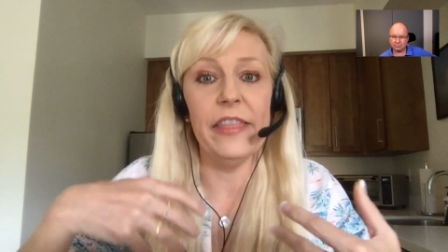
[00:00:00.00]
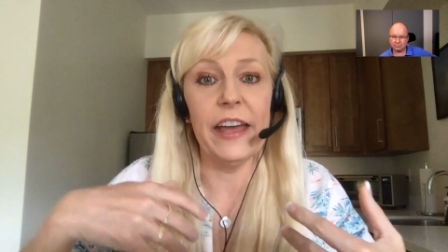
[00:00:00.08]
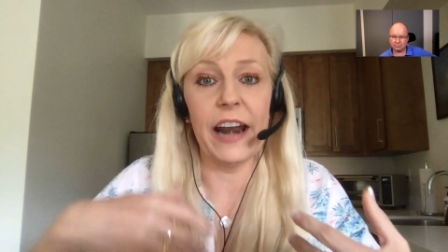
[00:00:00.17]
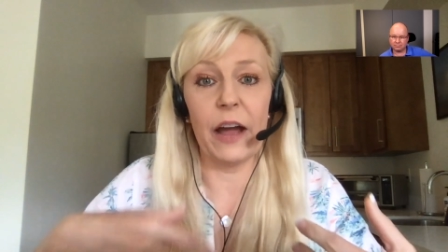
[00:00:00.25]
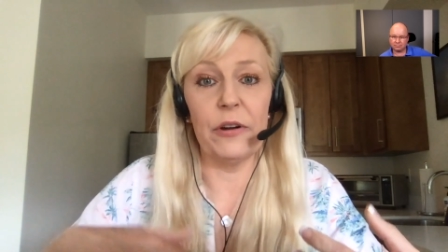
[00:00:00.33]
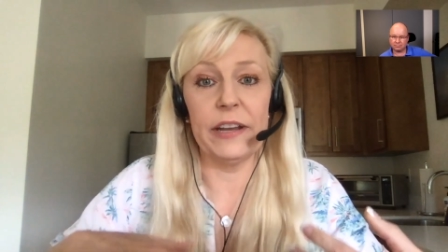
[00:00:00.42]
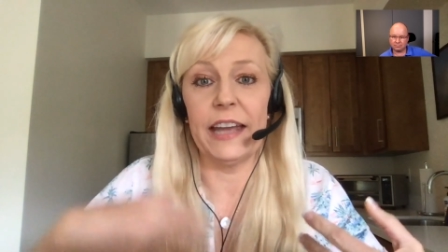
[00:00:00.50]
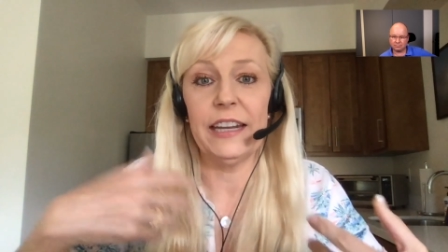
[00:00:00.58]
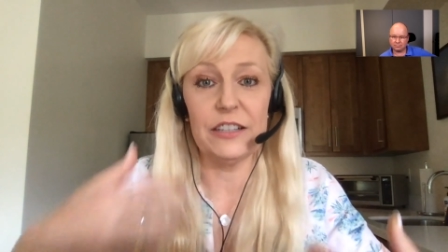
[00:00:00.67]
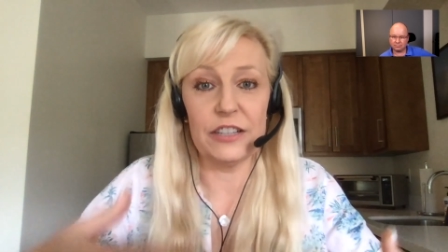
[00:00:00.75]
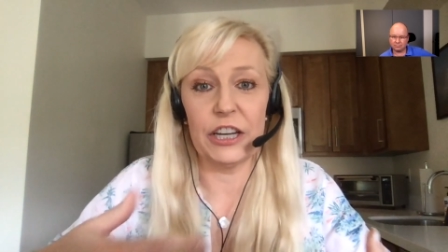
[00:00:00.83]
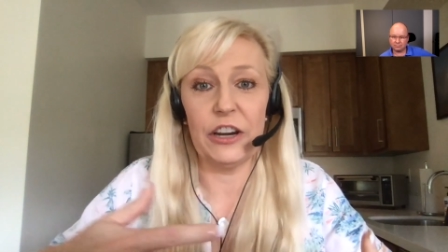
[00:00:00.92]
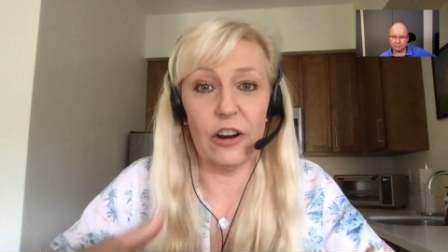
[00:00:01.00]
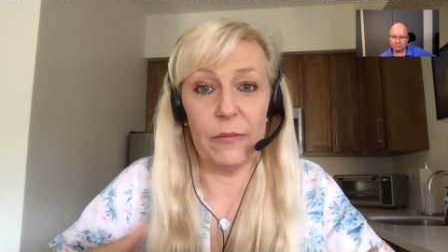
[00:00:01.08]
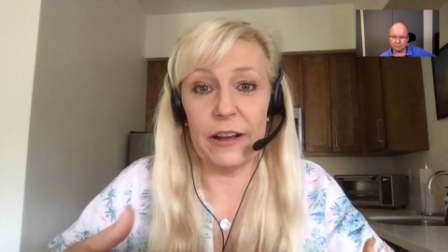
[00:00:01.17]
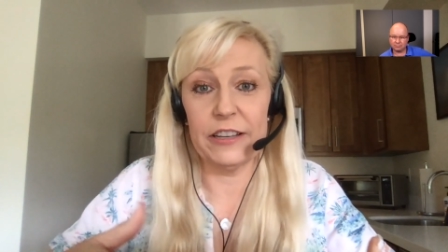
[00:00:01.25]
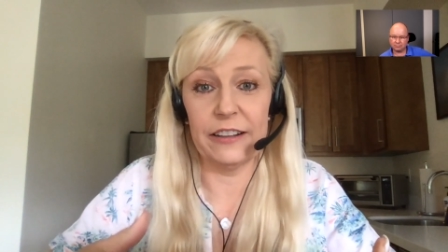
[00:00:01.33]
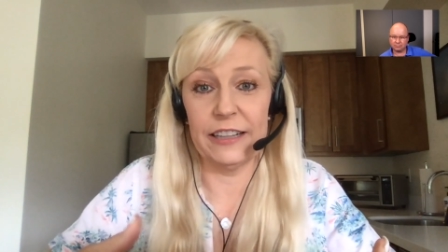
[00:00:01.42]
and then I would get
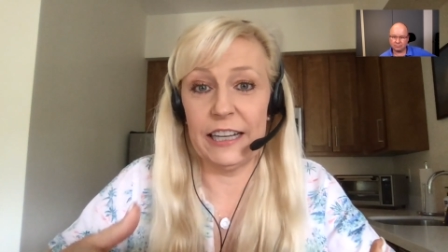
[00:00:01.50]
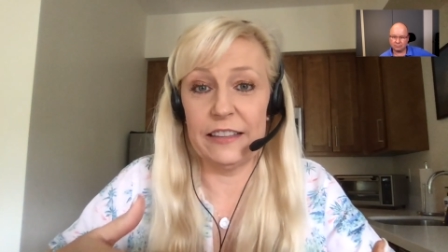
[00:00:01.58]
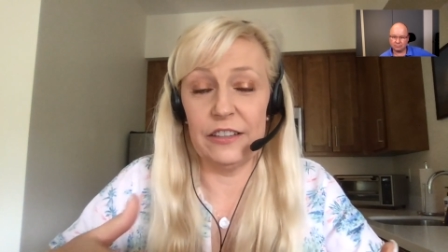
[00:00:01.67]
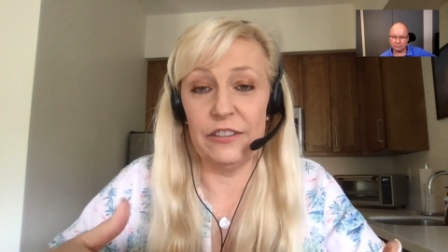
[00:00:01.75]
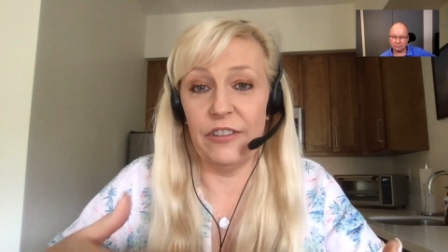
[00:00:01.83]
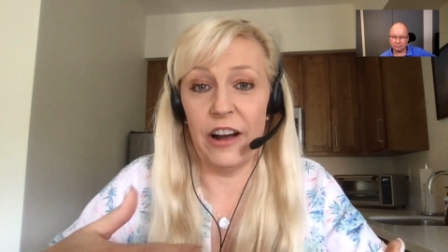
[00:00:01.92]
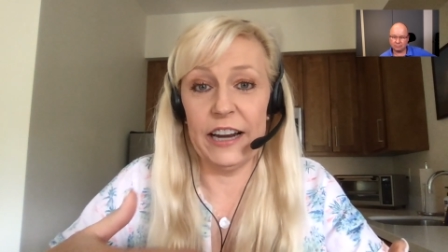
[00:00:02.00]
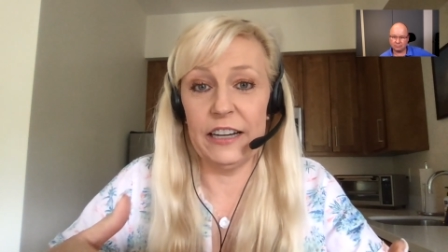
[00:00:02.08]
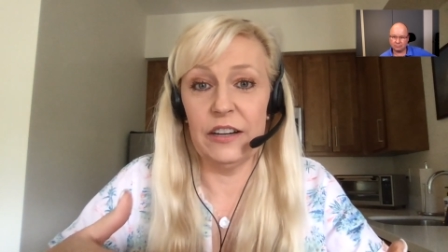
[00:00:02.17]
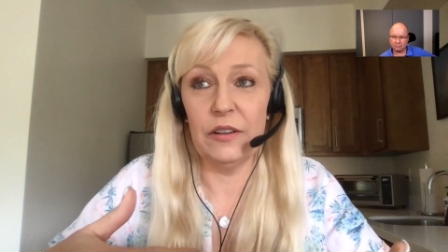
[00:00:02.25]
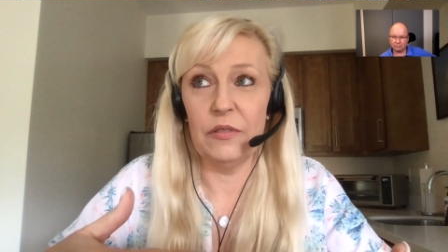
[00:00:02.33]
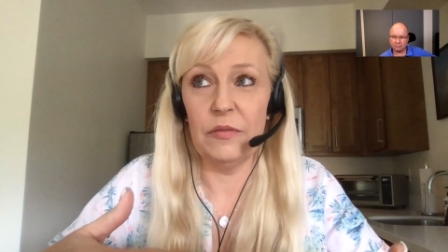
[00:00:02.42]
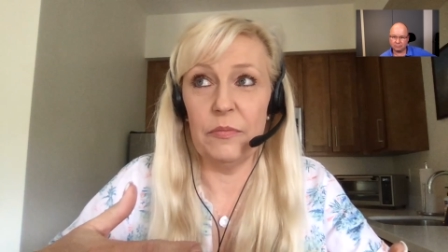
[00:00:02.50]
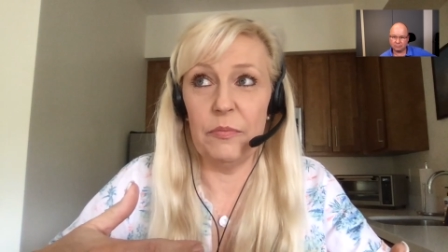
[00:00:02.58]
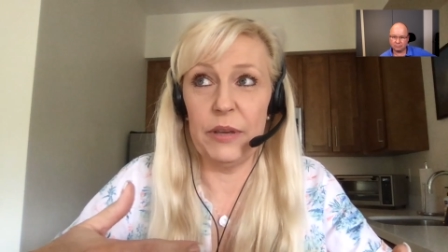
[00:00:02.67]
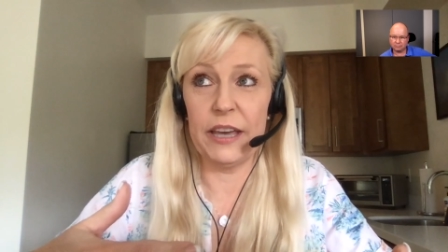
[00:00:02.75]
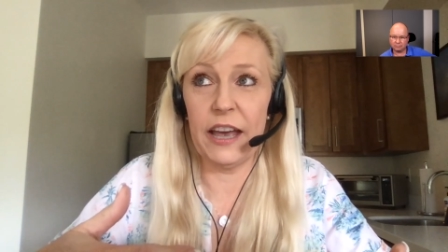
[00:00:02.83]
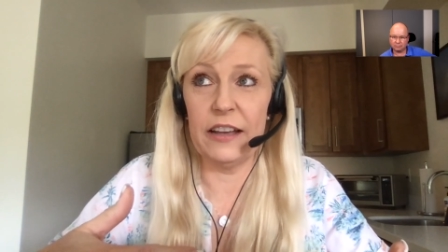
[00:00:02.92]
insecure about yelling at the divine,
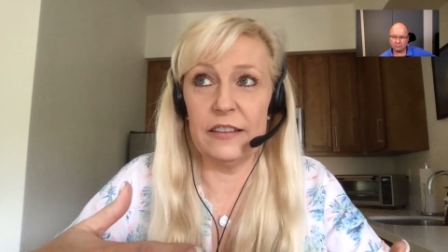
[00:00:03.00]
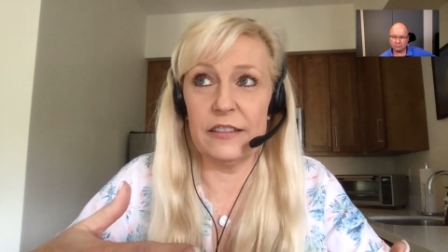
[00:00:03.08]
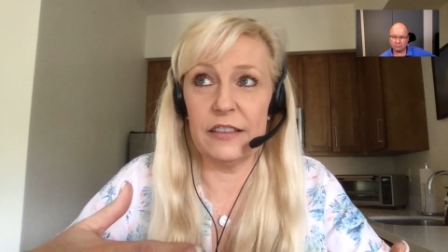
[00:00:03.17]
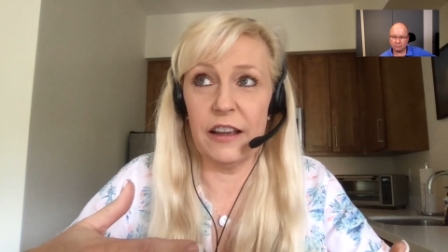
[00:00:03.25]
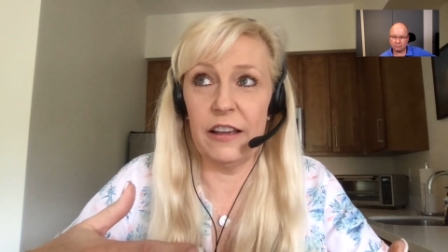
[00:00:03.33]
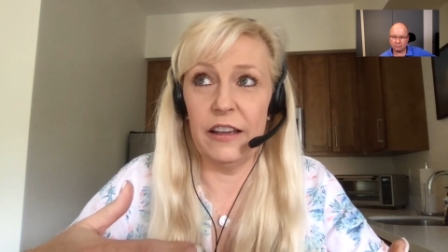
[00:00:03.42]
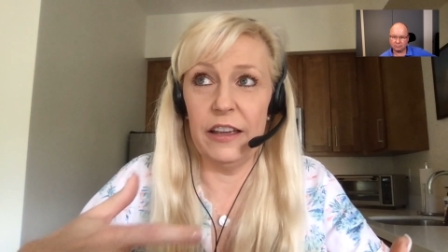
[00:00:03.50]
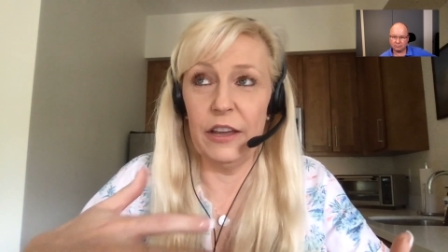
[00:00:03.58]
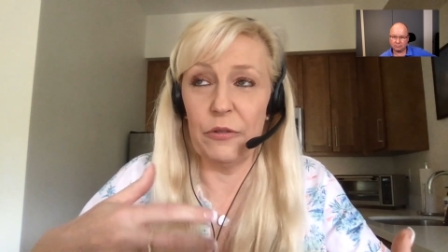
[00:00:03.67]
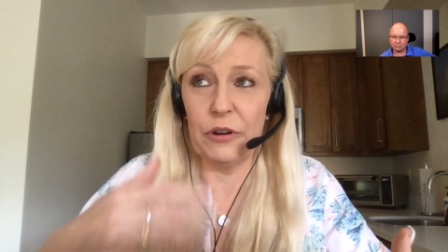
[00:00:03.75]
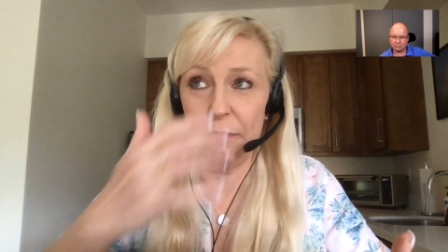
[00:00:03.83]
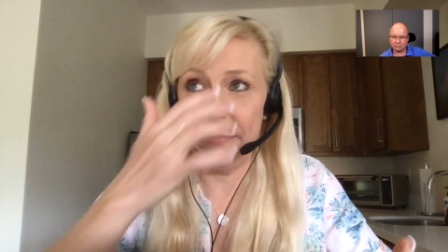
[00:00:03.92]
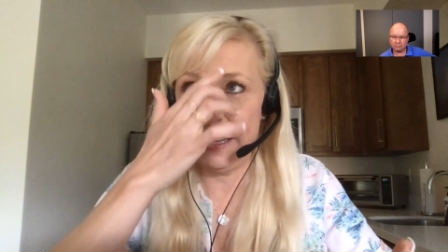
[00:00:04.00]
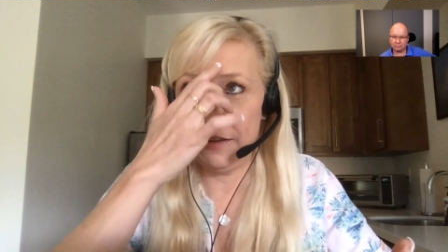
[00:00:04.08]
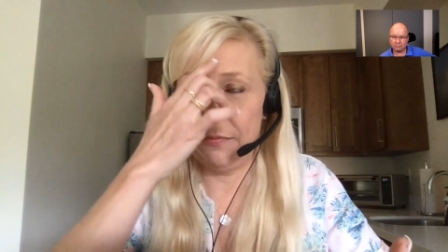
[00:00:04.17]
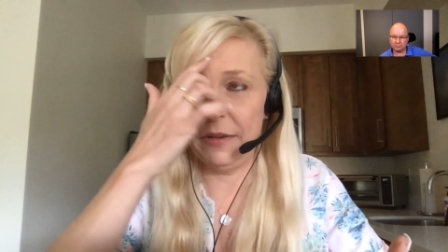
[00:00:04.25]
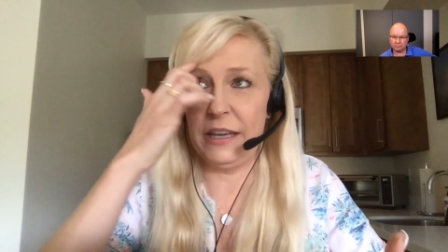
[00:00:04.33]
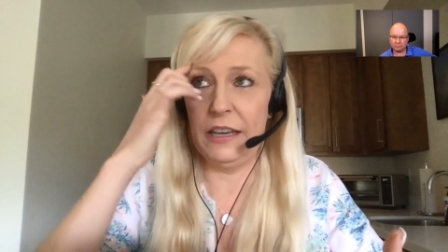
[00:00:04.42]
because it would
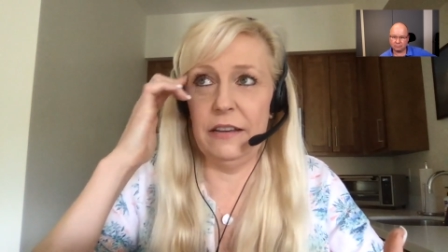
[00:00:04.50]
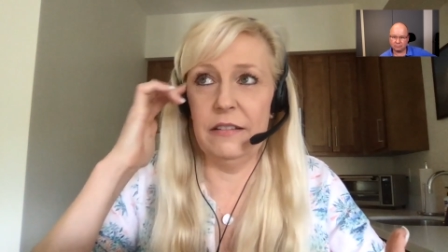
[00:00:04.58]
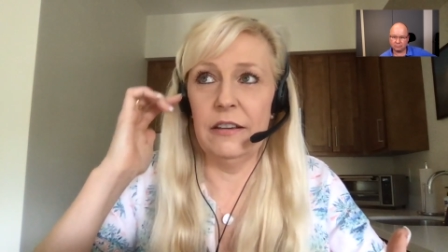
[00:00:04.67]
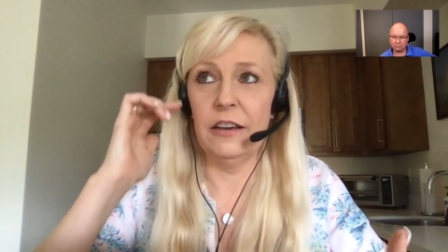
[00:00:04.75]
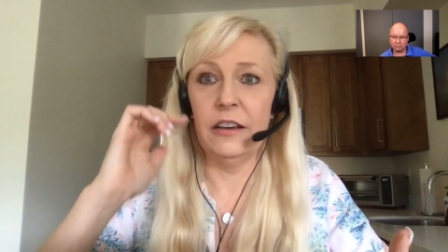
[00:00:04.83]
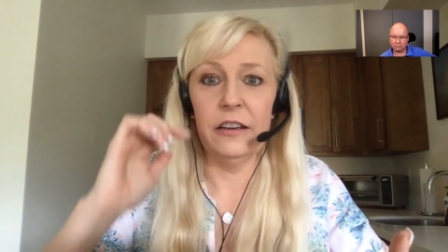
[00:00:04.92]
make me,